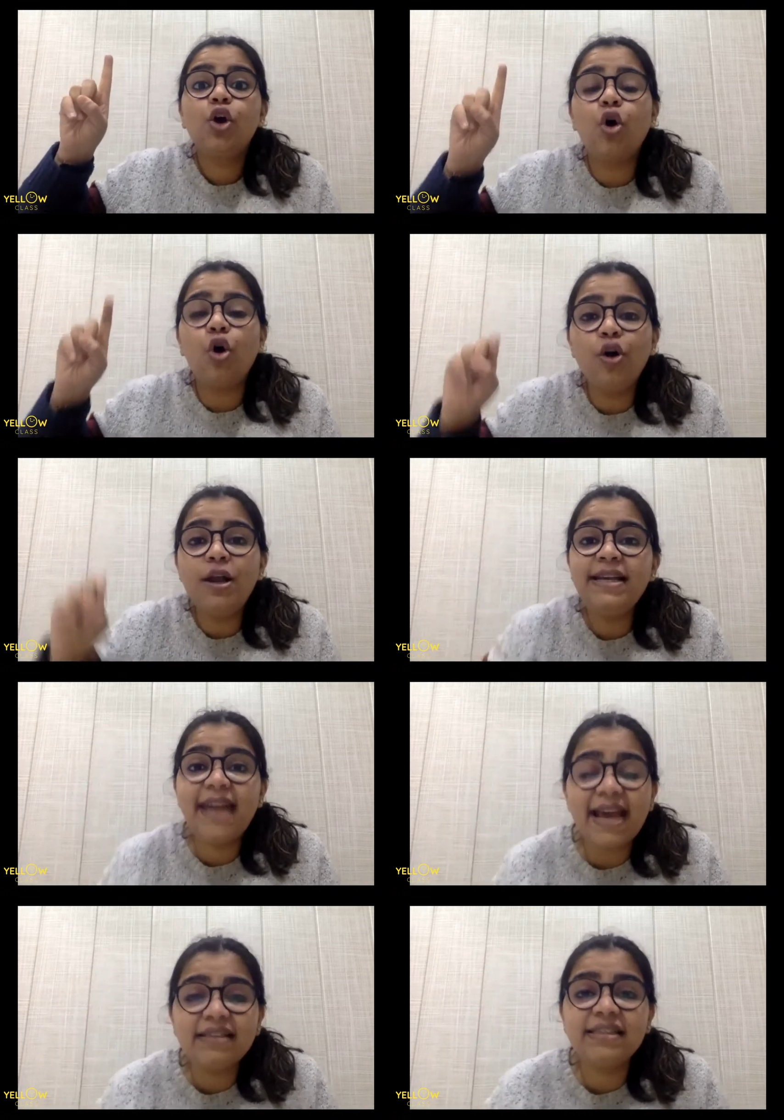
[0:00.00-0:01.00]

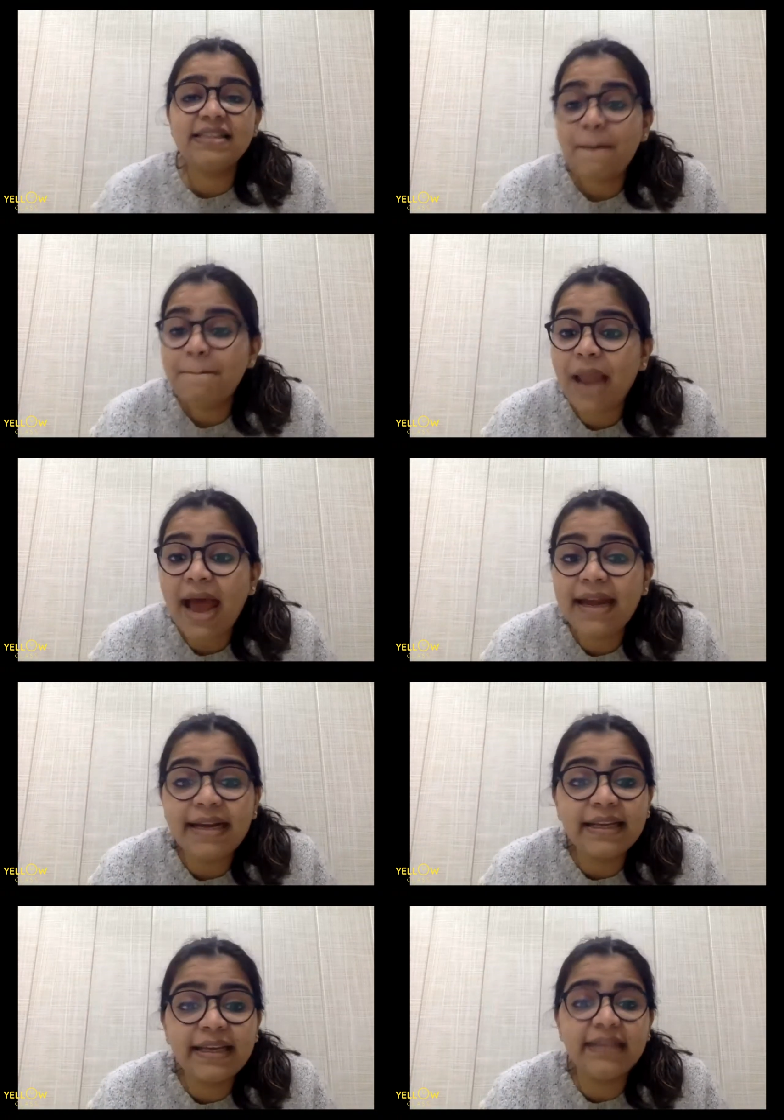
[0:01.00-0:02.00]
coldest
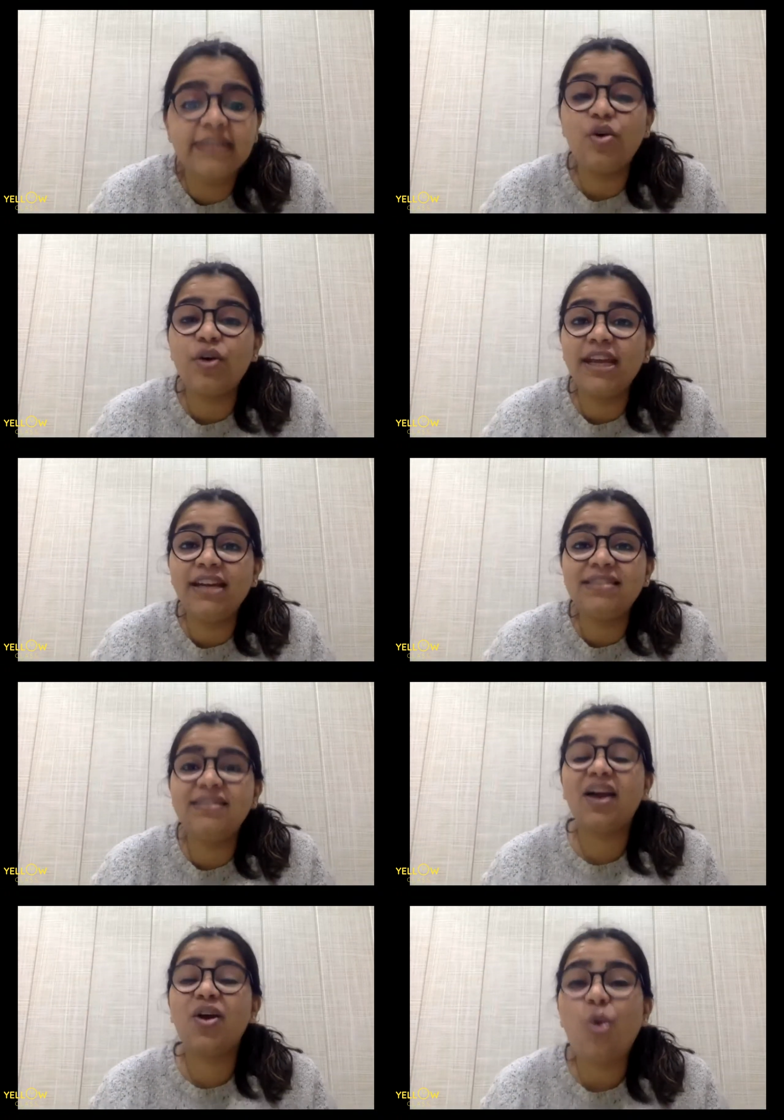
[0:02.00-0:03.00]
planet kids okay it is
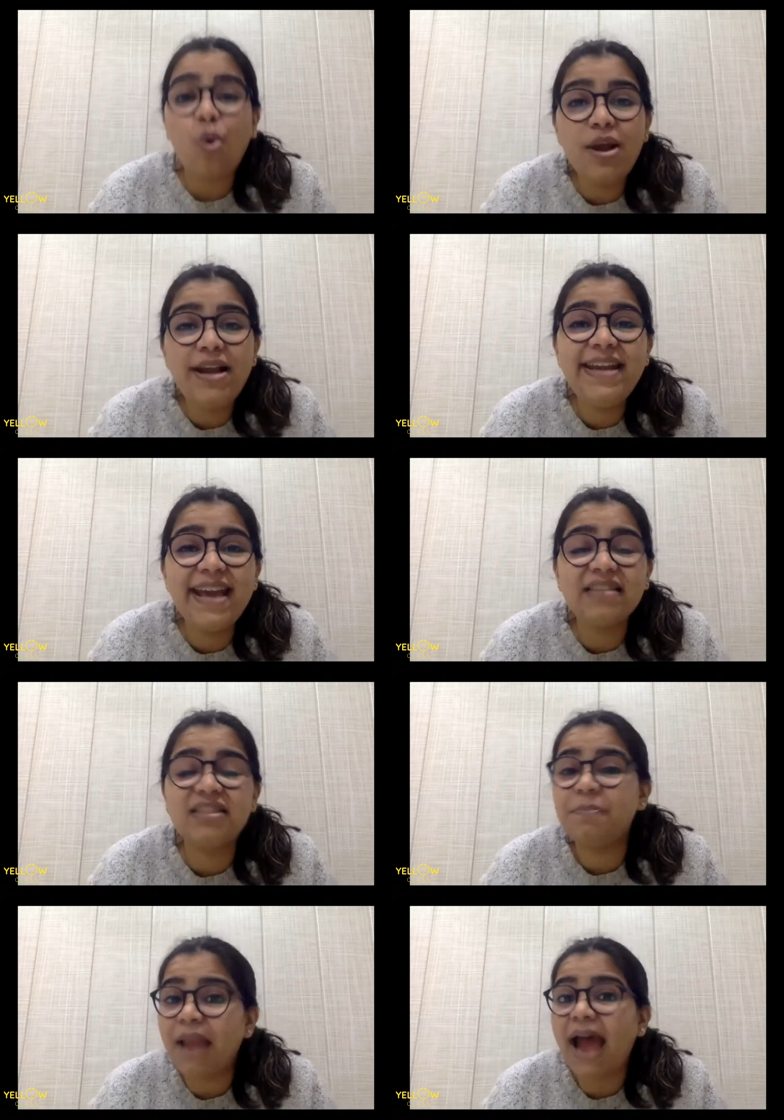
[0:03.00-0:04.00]
the
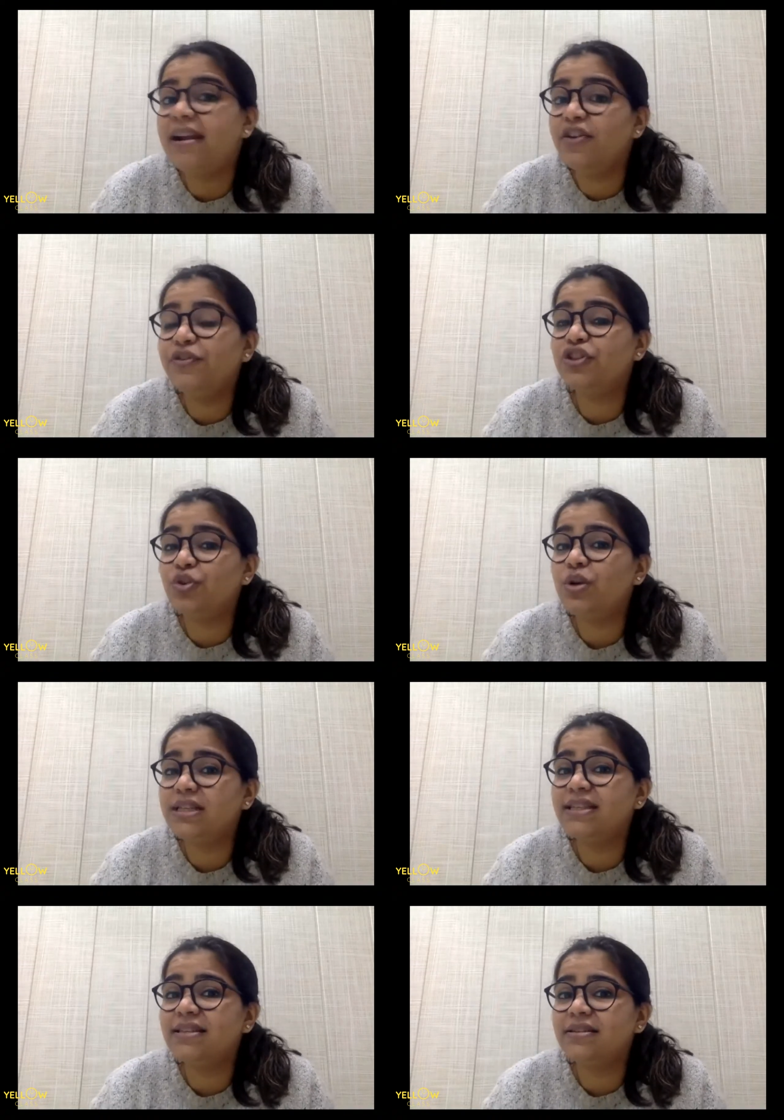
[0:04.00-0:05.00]
coldest planet of the
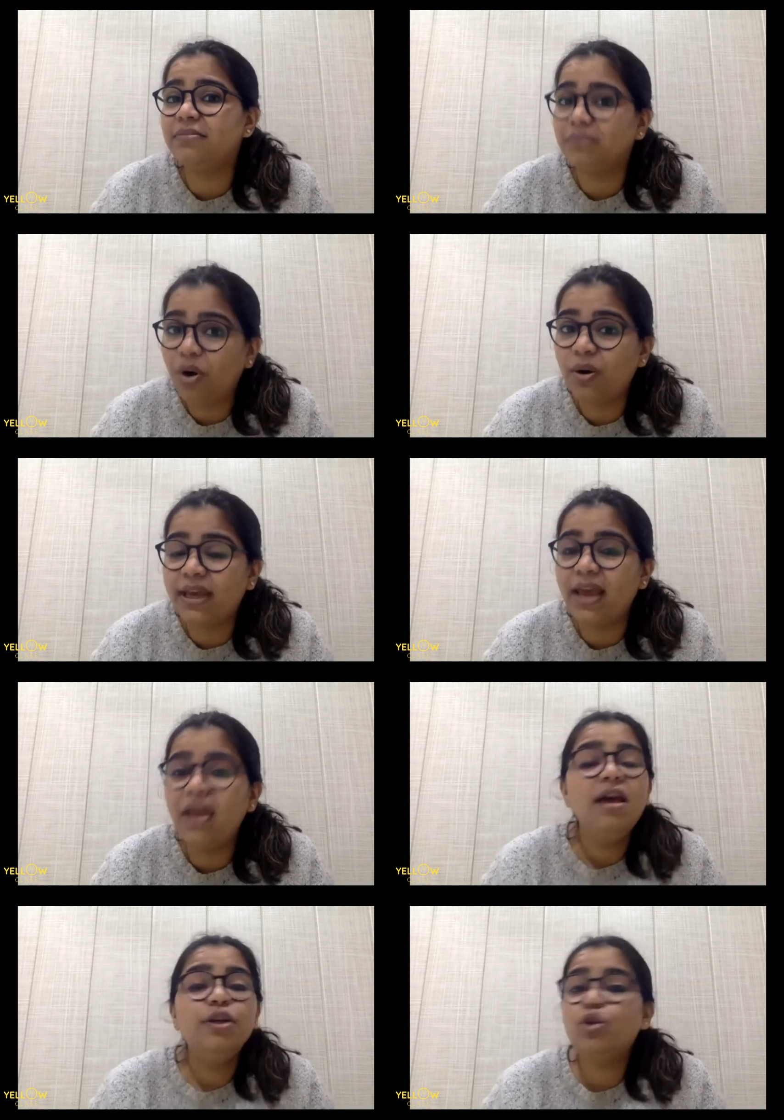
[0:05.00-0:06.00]
solar system okay
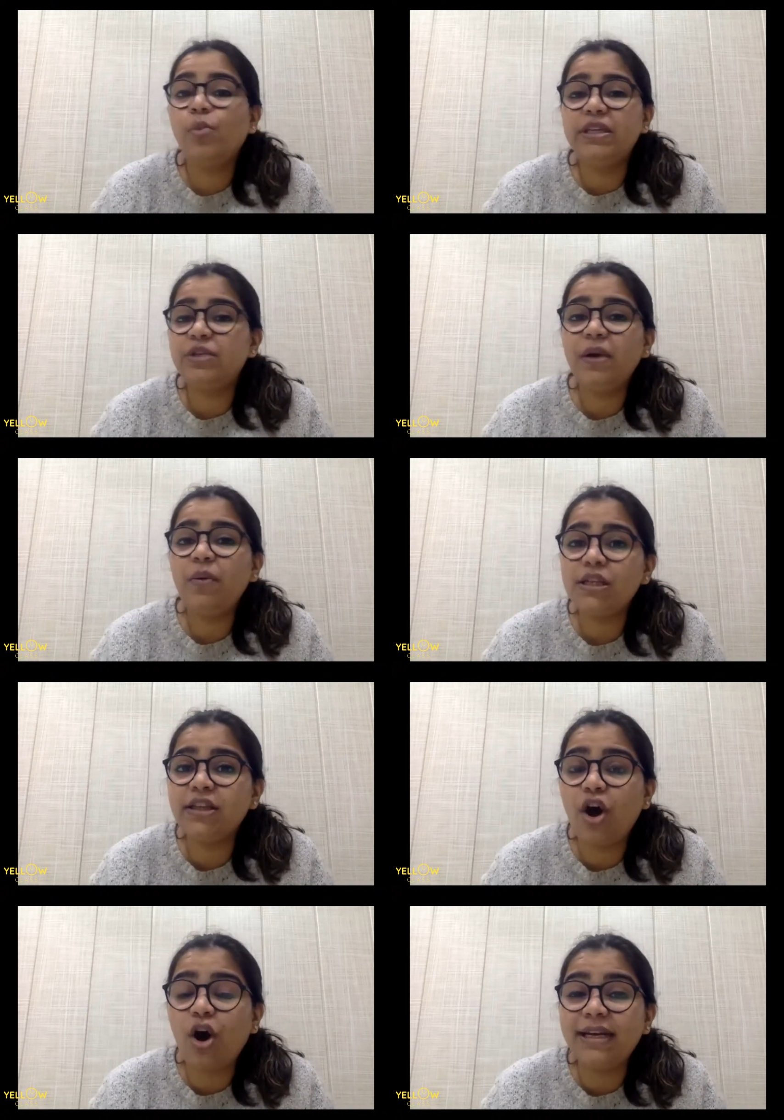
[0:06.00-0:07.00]
so which one was
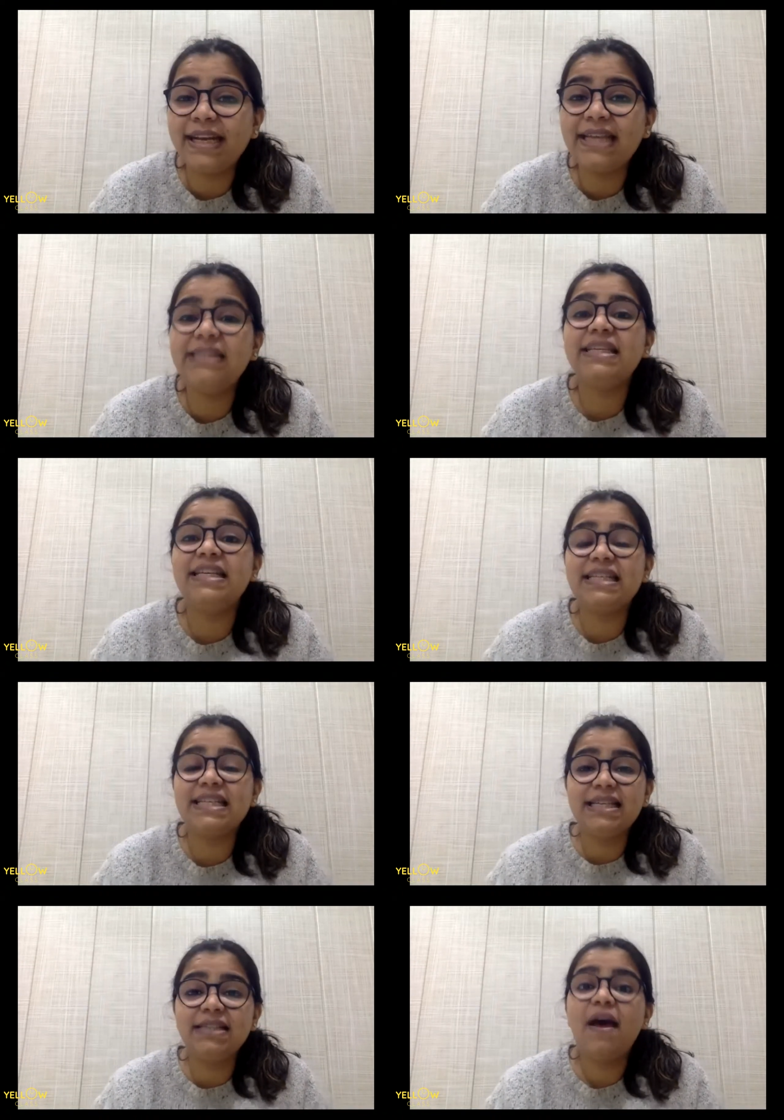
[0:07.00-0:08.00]
the hottest it
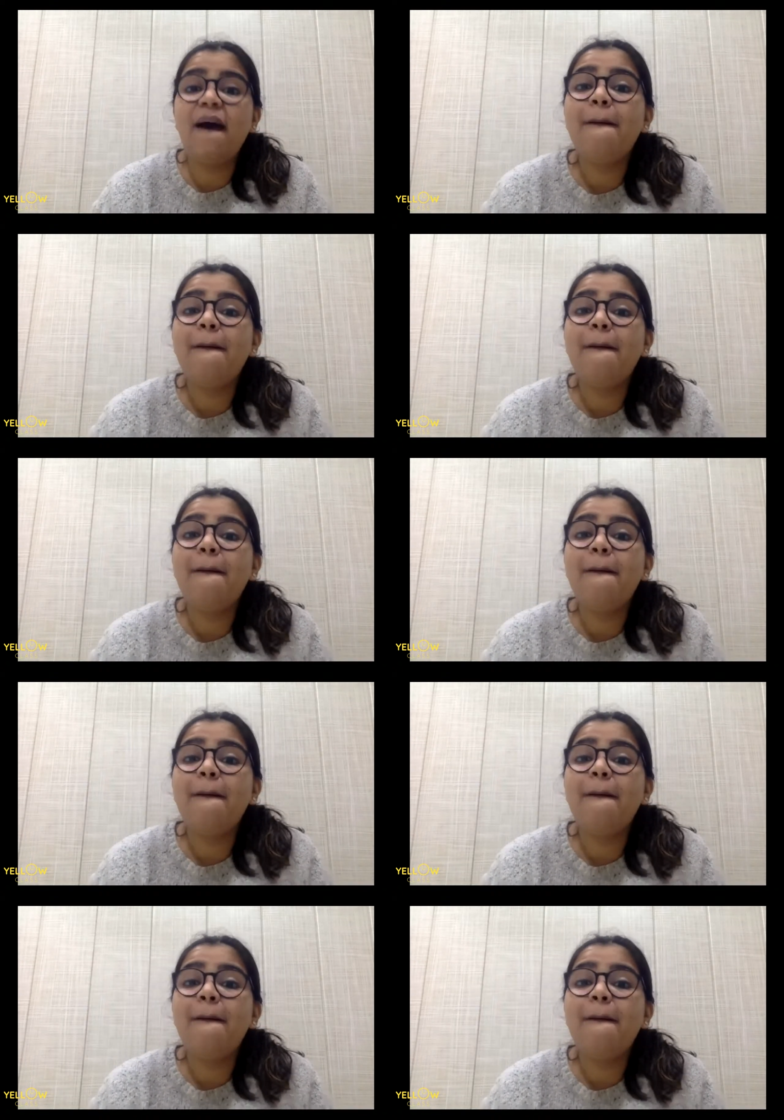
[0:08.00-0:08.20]
is